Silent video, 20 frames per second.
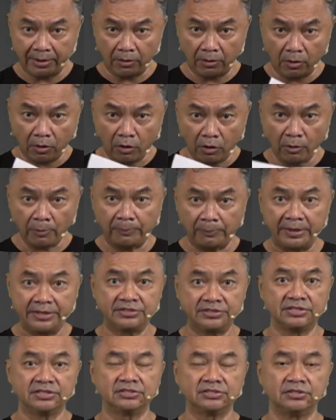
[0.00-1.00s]
all
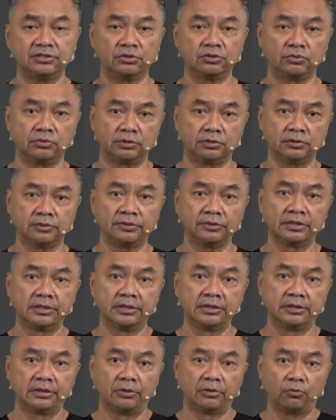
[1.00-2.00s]
places in the world,
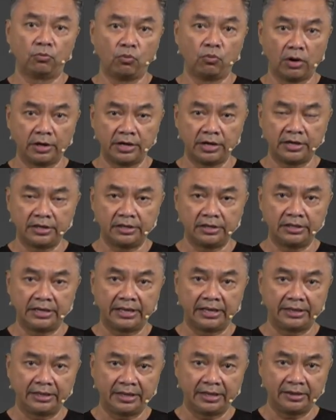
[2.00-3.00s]

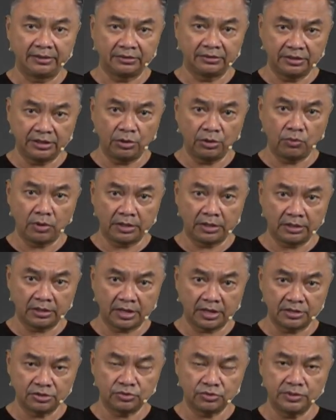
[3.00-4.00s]
131
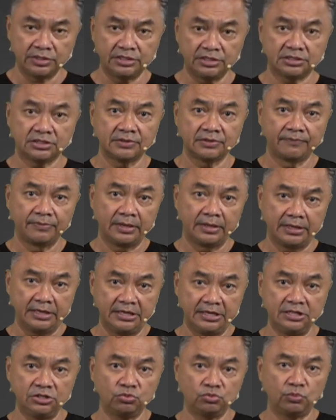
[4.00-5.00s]
countries,
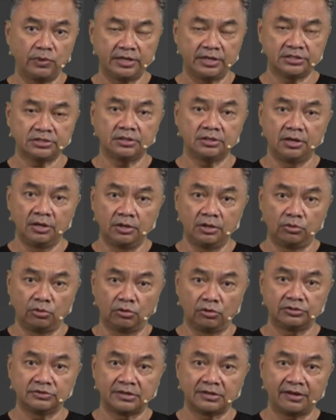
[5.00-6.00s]
east, west,
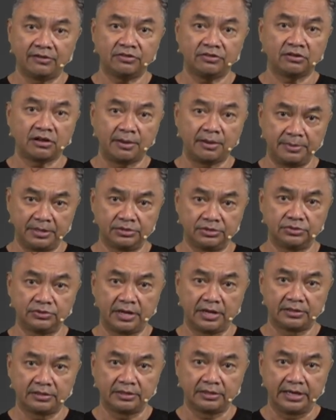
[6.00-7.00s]
north, south, coming
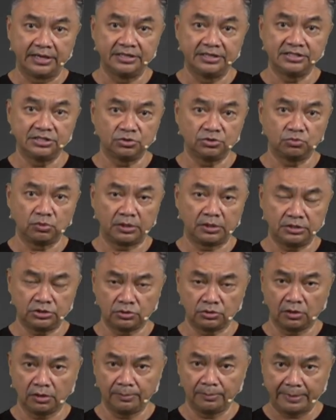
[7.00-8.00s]
together. And this is what it's
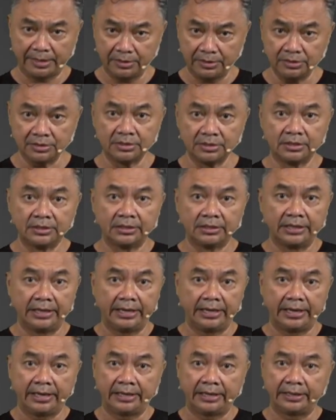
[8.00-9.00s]
all about.
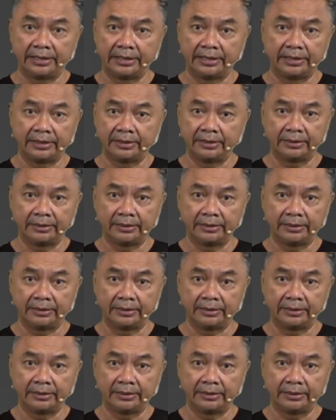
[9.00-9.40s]
And